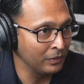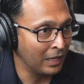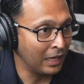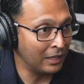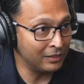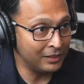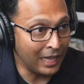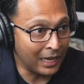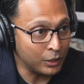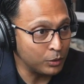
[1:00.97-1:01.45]

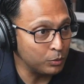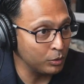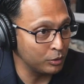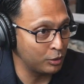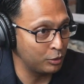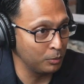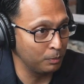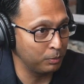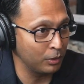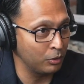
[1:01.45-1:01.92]
And that's
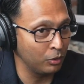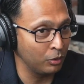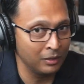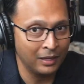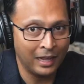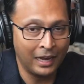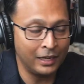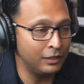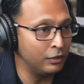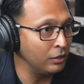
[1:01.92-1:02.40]
what's super cool.
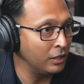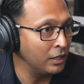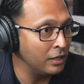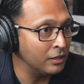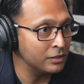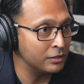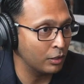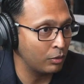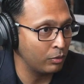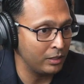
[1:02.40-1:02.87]
And dude,
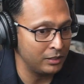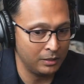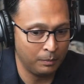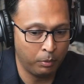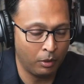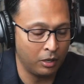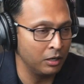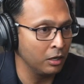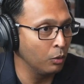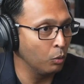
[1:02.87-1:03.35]
here's the crazy
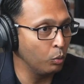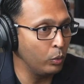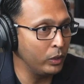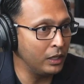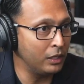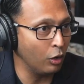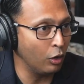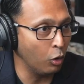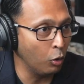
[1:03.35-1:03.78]
part. We didn't